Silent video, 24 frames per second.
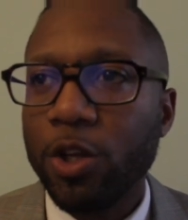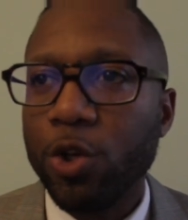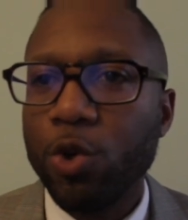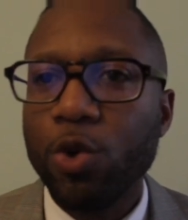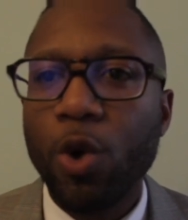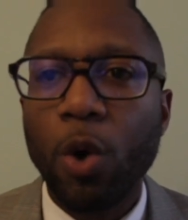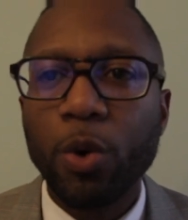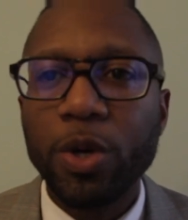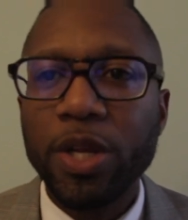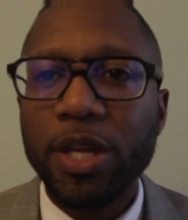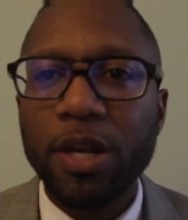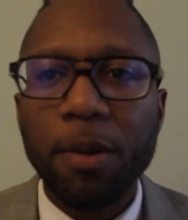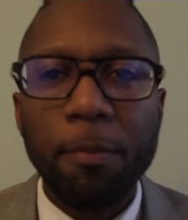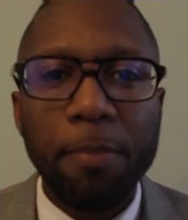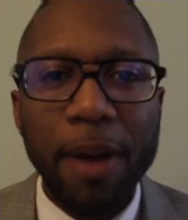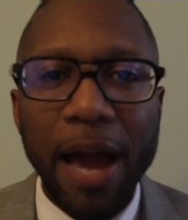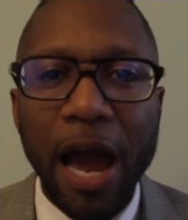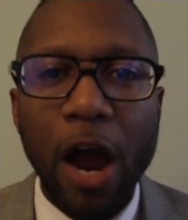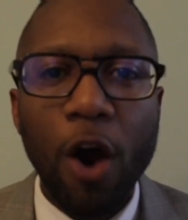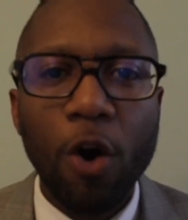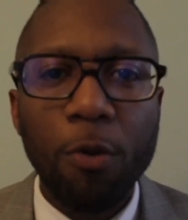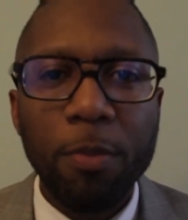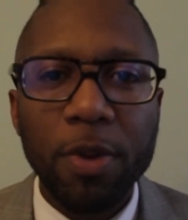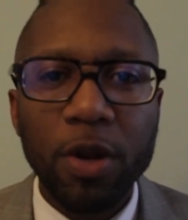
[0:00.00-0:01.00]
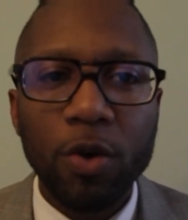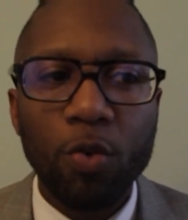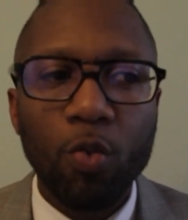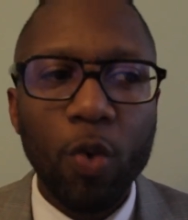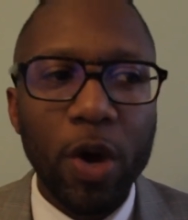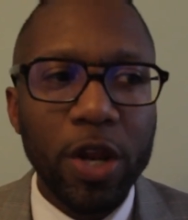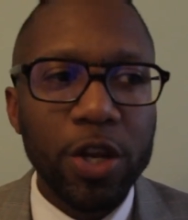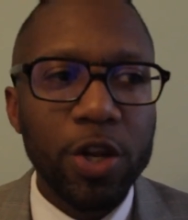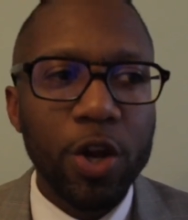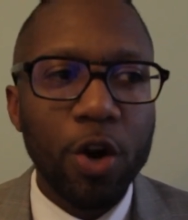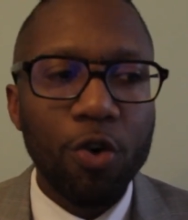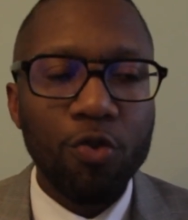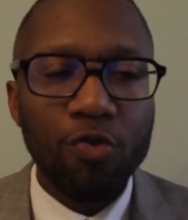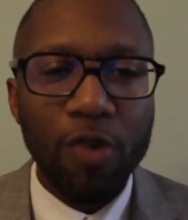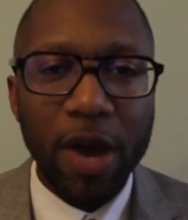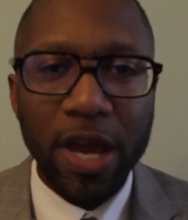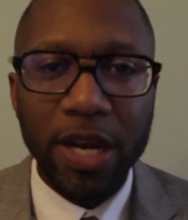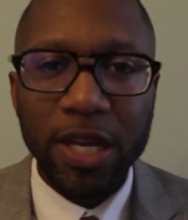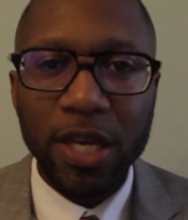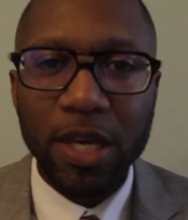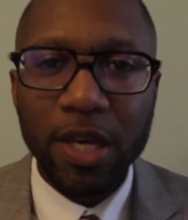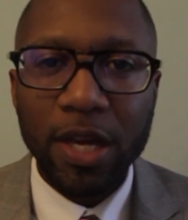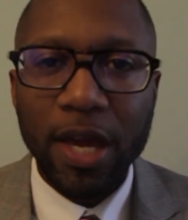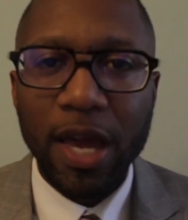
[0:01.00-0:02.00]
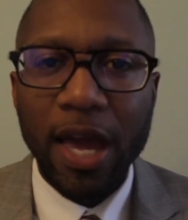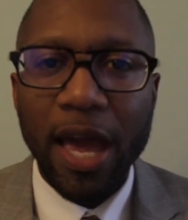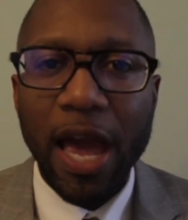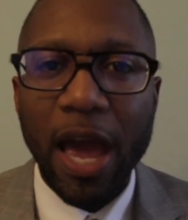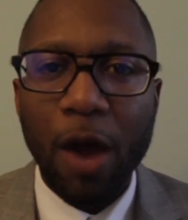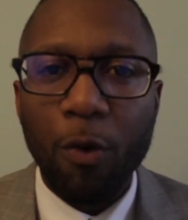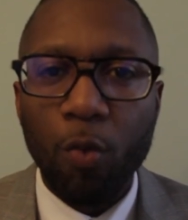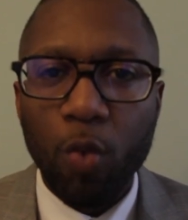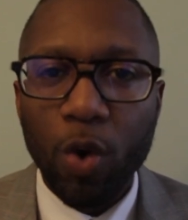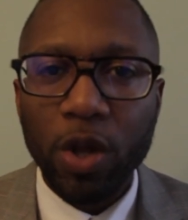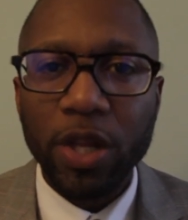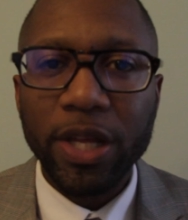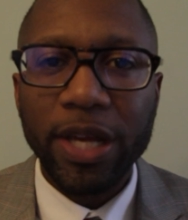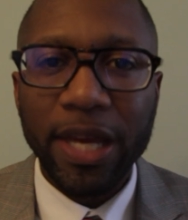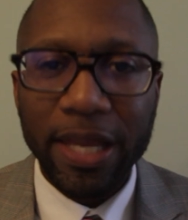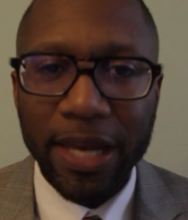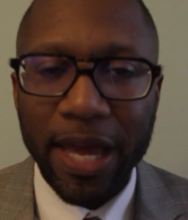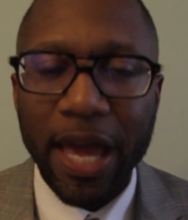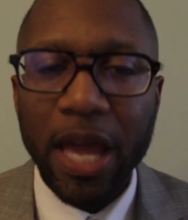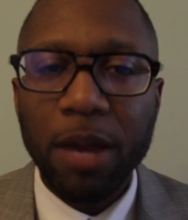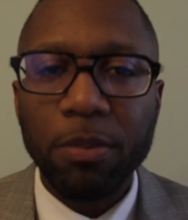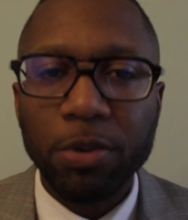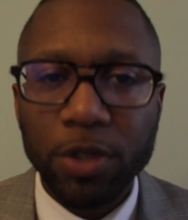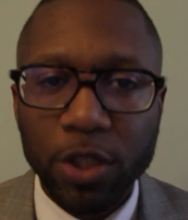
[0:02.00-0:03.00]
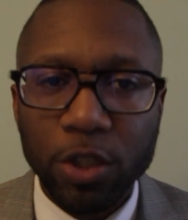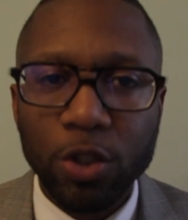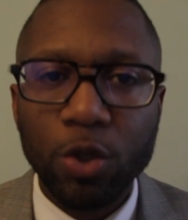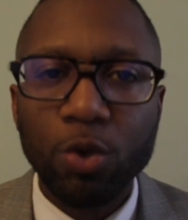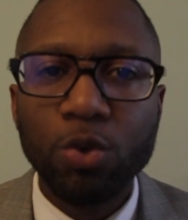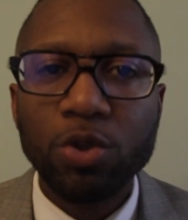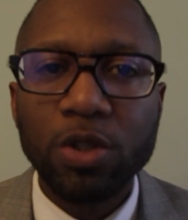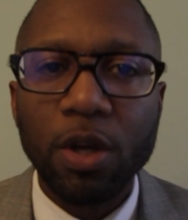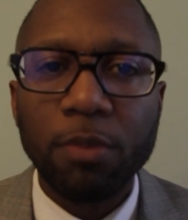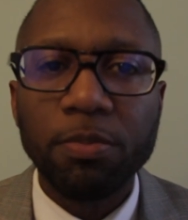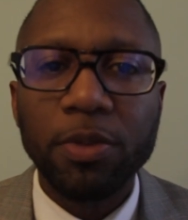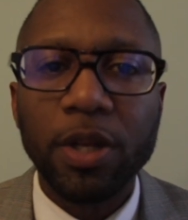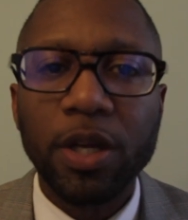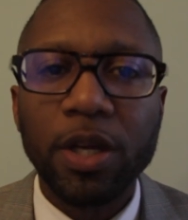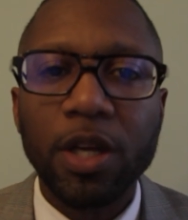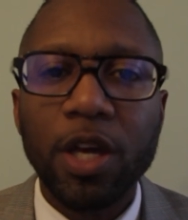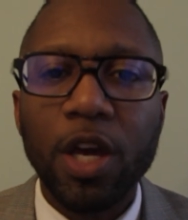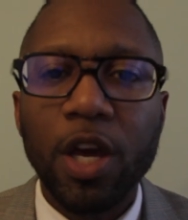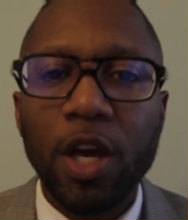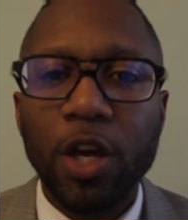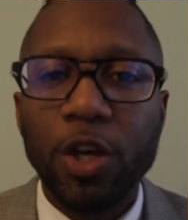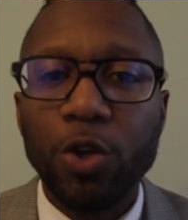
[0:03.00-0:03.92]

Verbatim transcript: You don't need empowerment when you're ready and willing and able to do something.